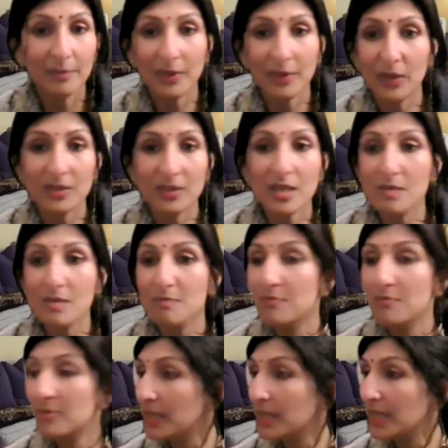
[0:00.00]
Because they're
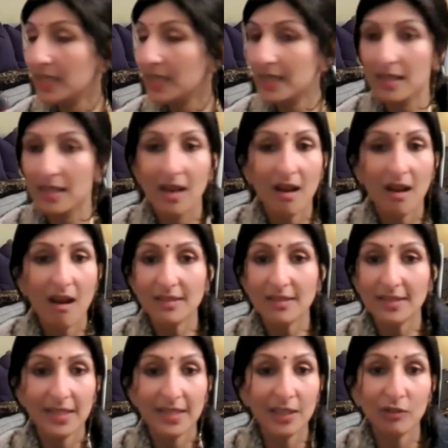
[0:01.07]
completely
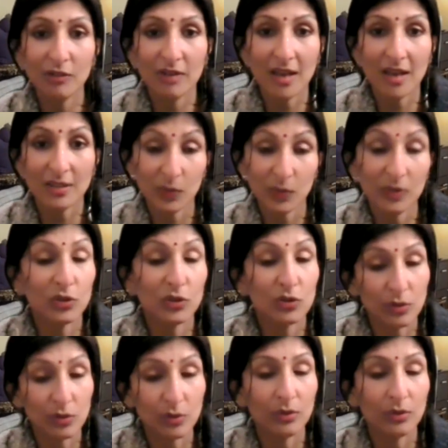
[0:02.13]
unsynchronized with the
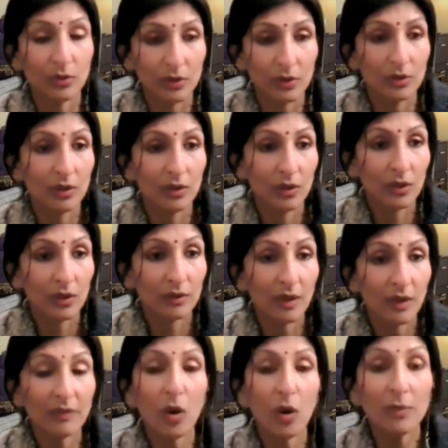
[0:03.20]
truth.
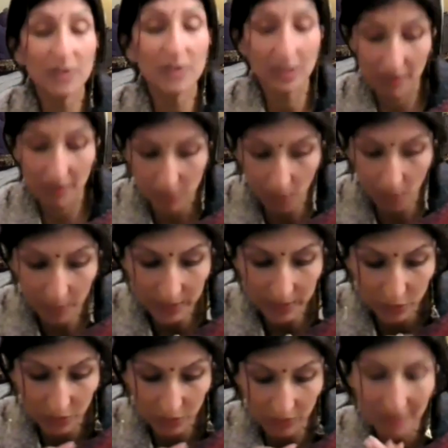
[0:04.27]
They're the opposite. They're in
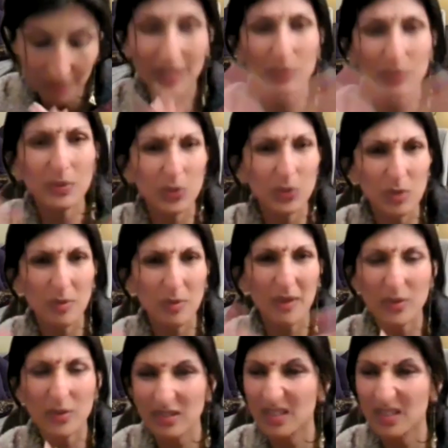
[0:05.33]
opposition. That's why we talk about
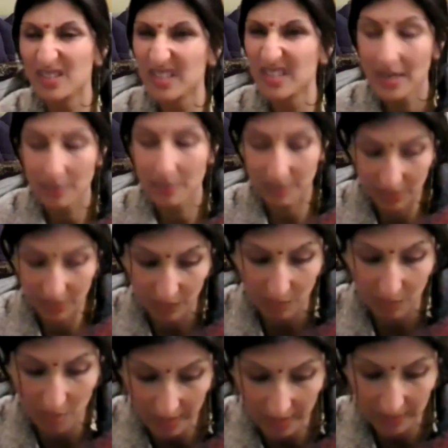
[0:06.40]
those things as enemies of the
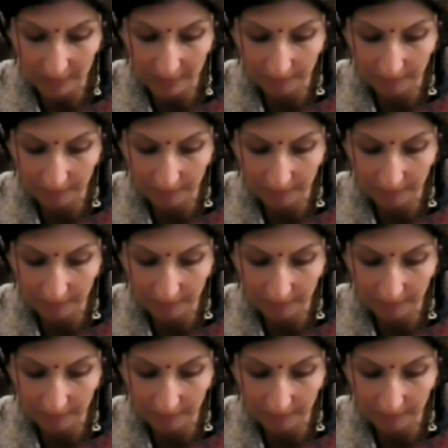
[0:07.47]
mind.